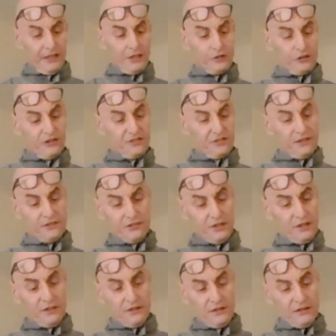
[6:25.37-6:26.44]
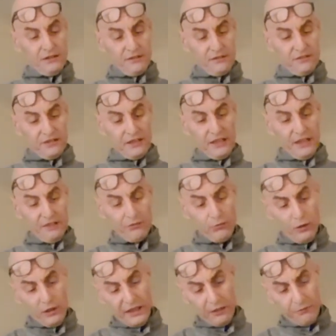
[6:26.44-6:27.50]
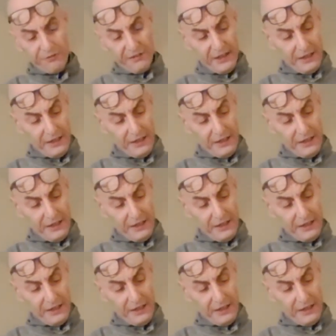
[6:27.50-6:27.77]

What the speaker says: interesting to see kind of what kind of